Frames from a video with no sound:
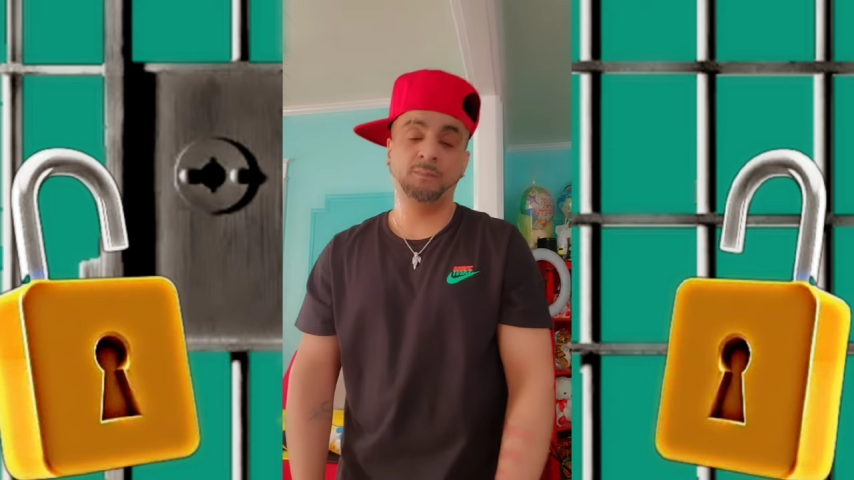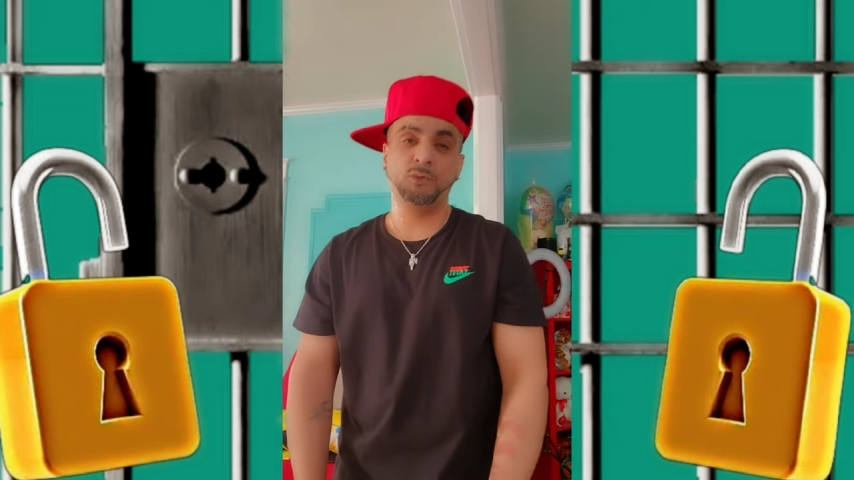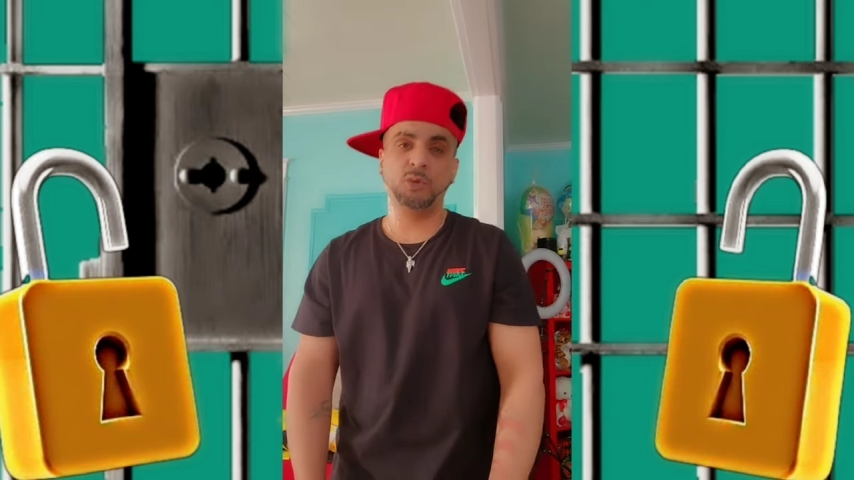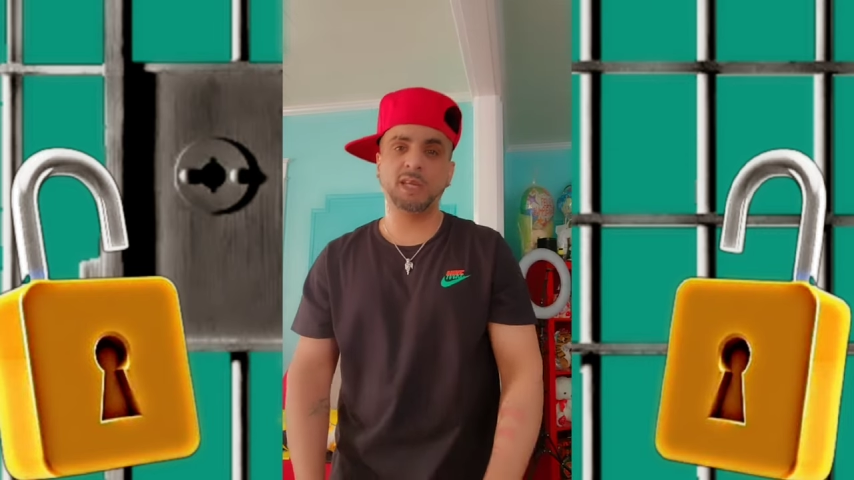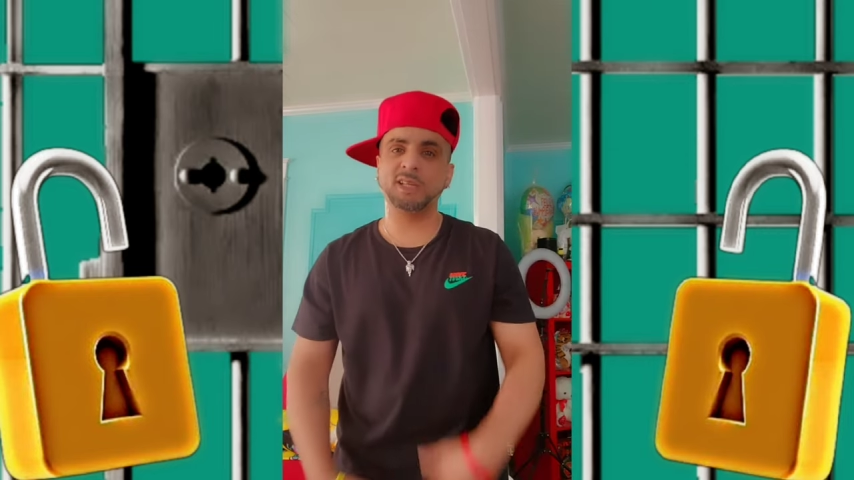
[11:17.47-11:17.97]

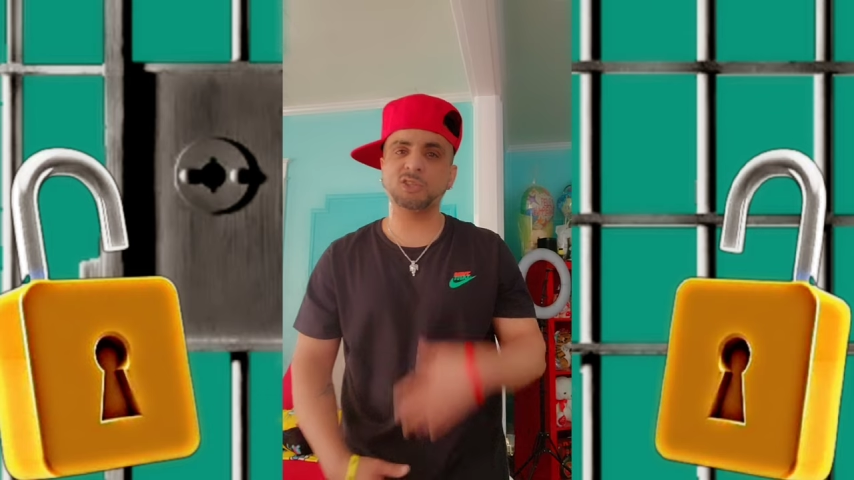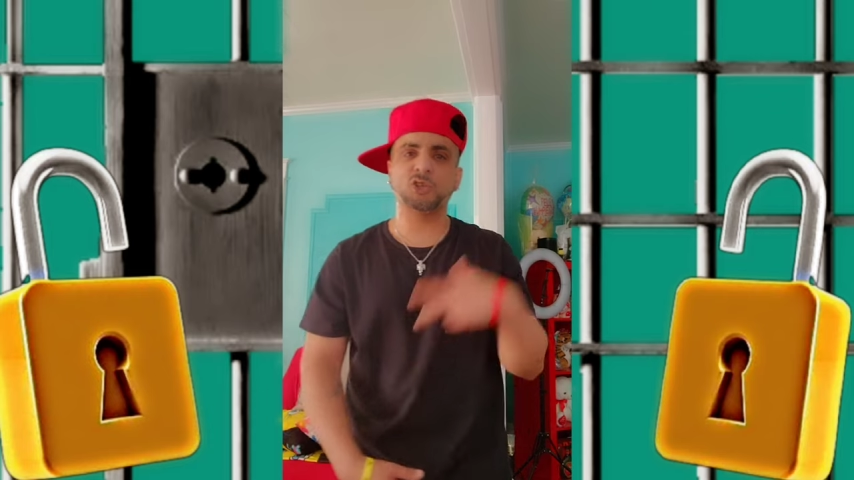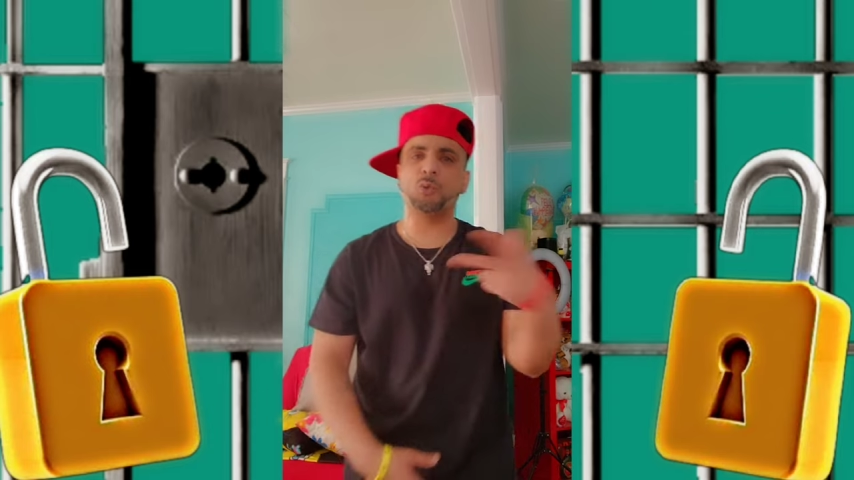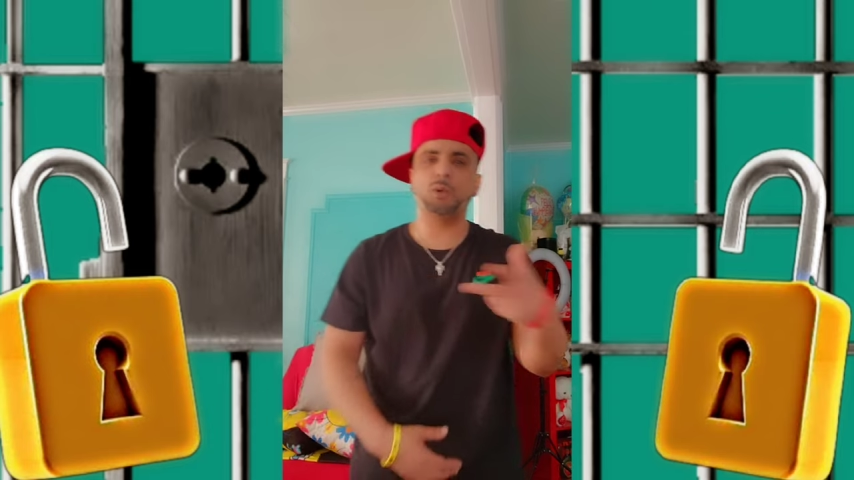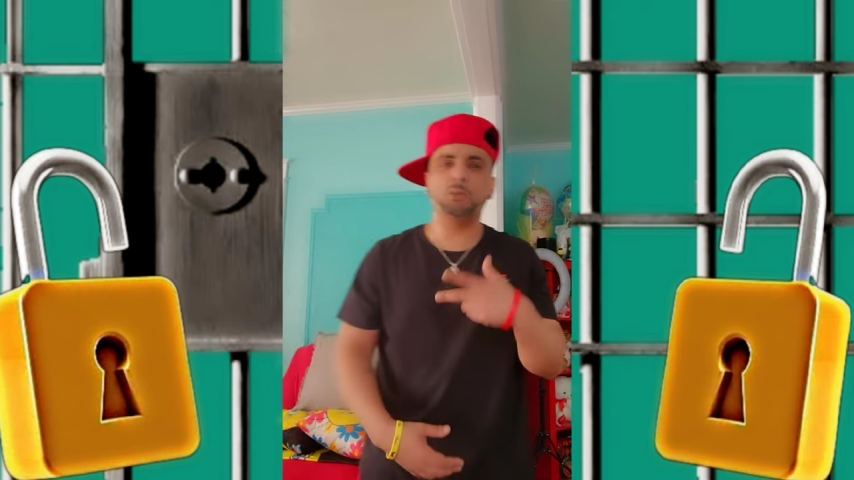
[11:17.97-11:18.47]
You get it?
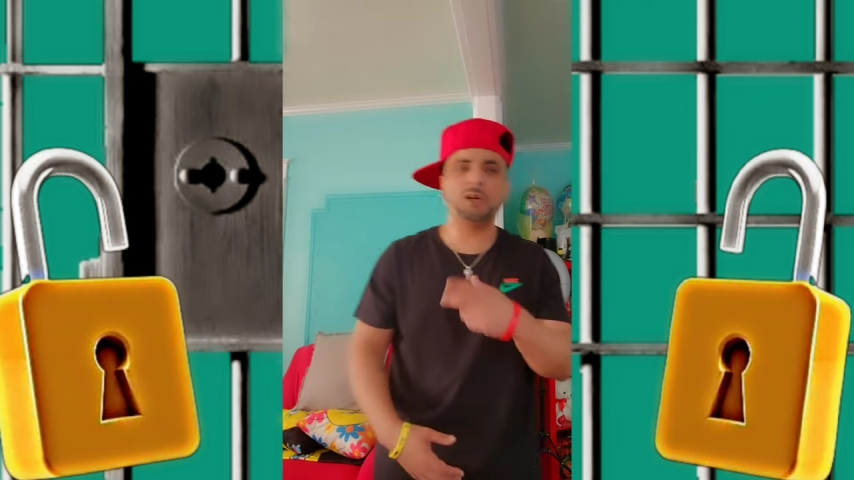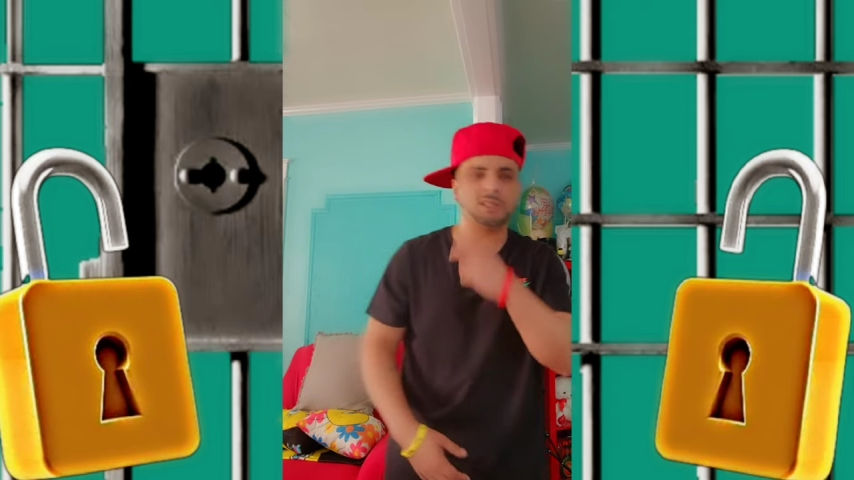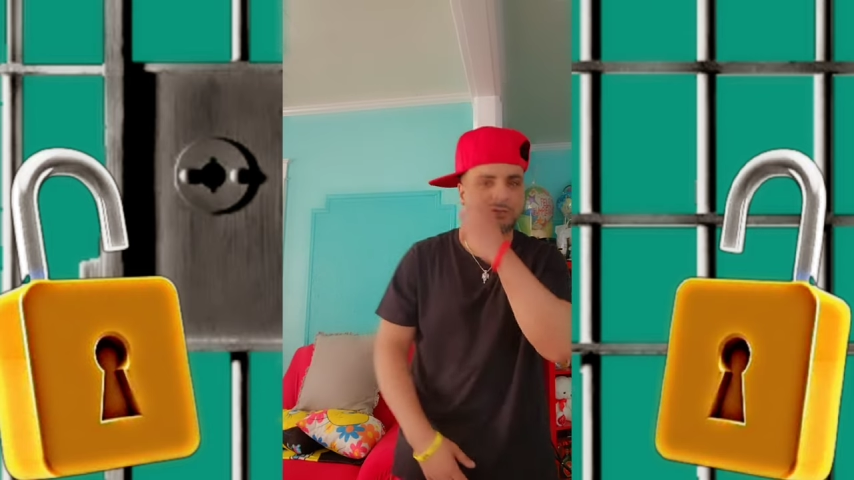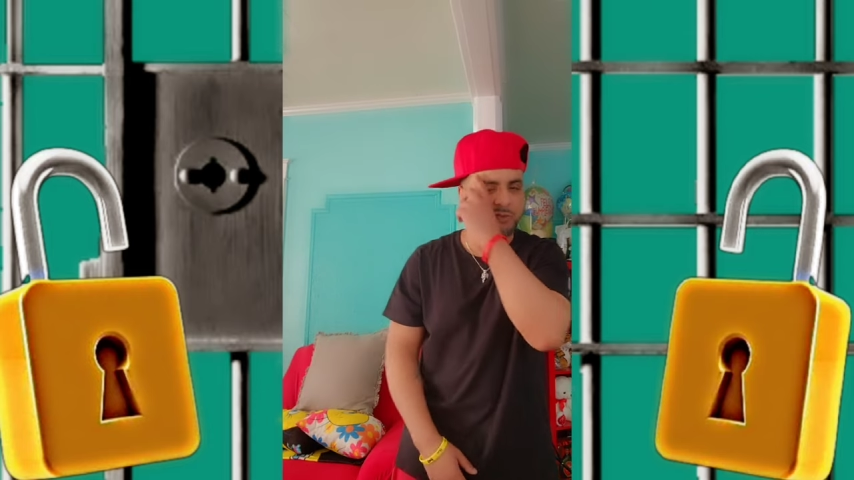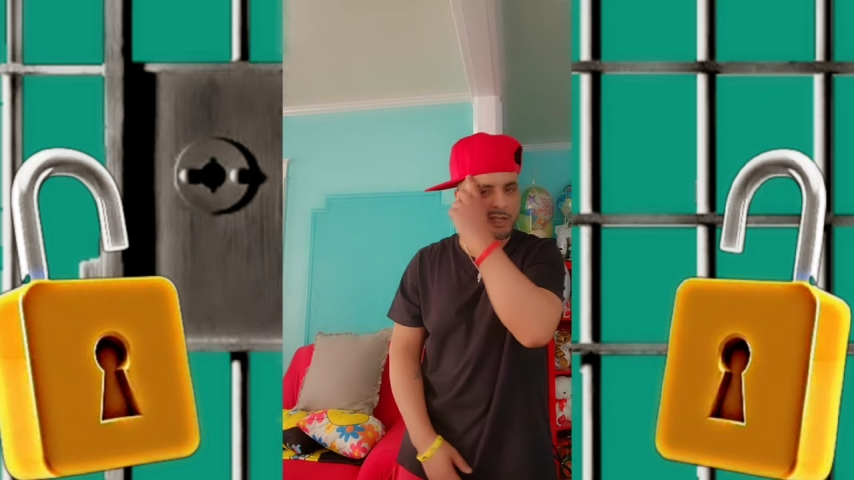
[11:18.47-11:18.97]
So we
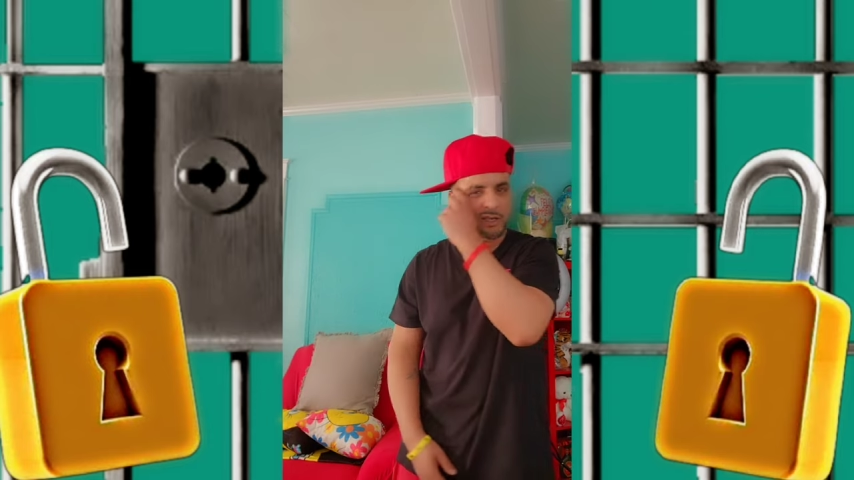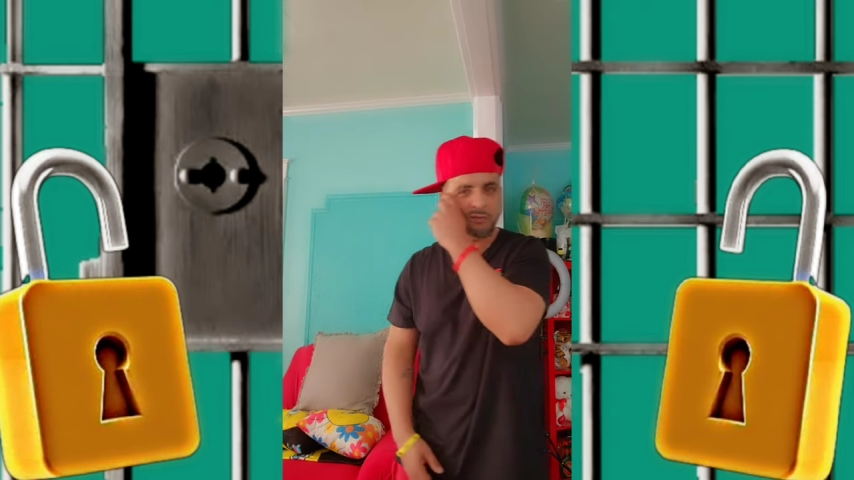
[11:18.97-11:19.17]
wasn't running